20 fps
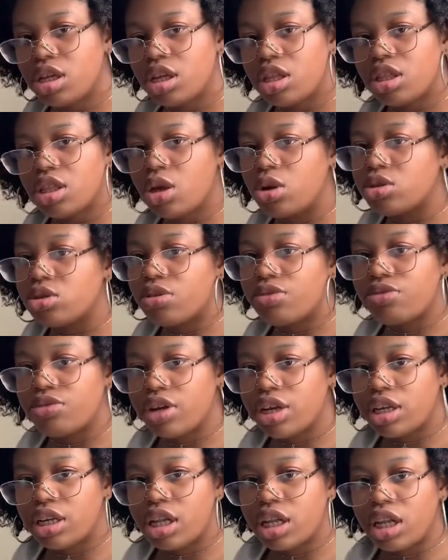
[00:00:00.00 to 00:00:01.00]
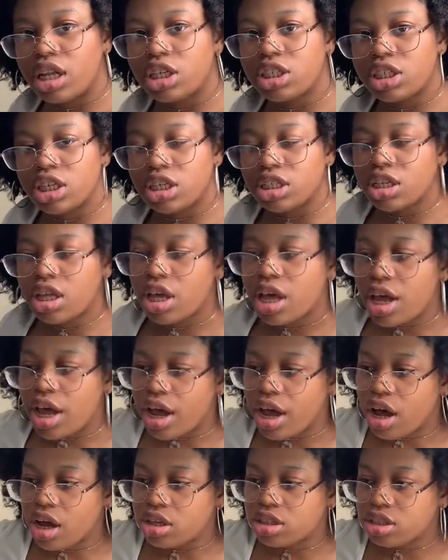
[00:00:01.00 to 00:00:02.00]
Those are freaking delicious. I
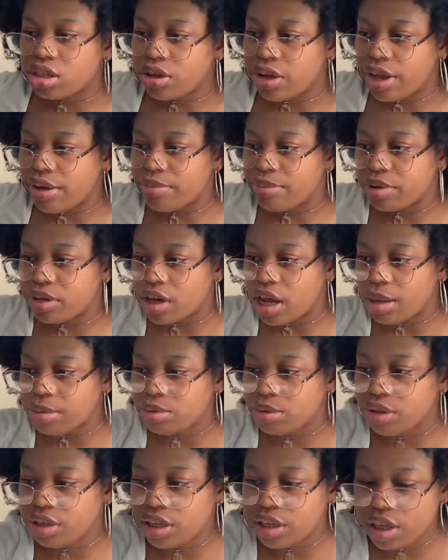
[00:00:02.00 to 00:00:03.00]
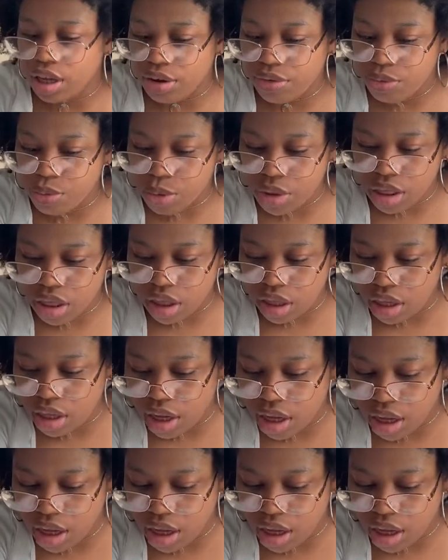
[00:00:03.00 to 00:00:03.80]
also have been absolutely in love with the